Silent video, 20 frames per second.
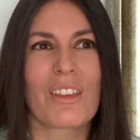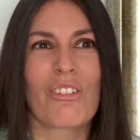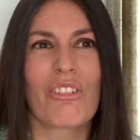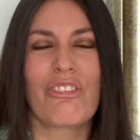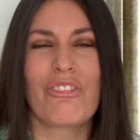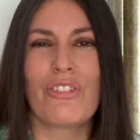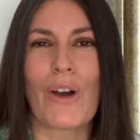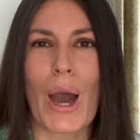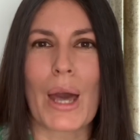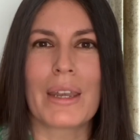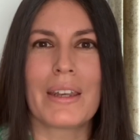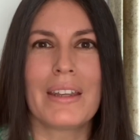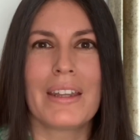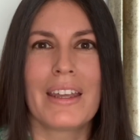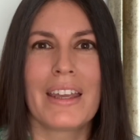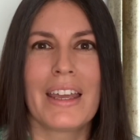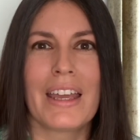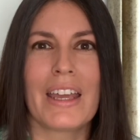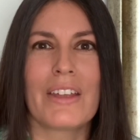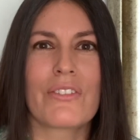fun
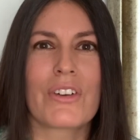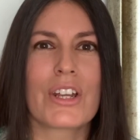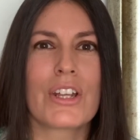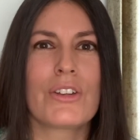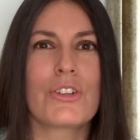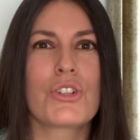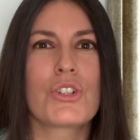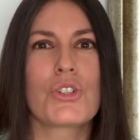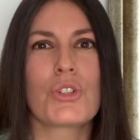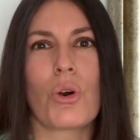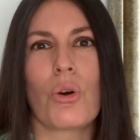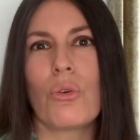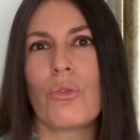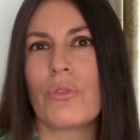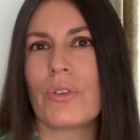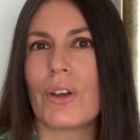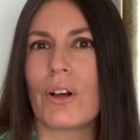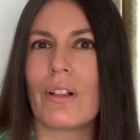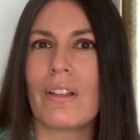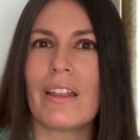and very
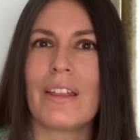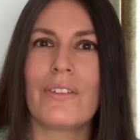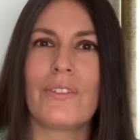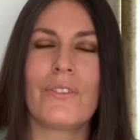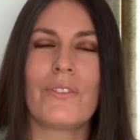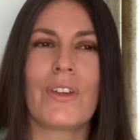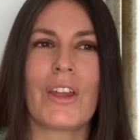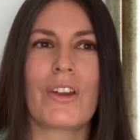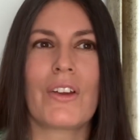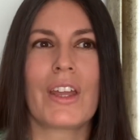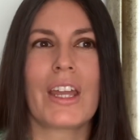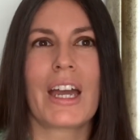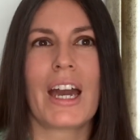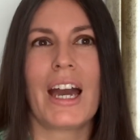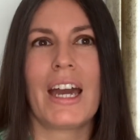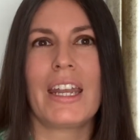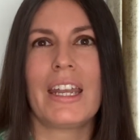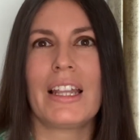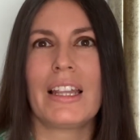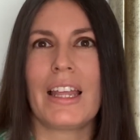jovial and very
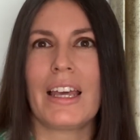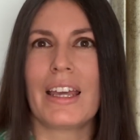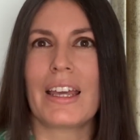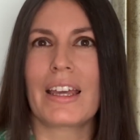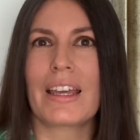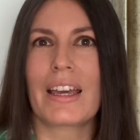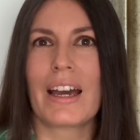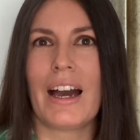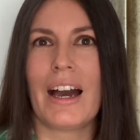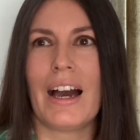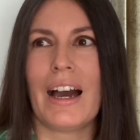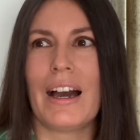kind of like,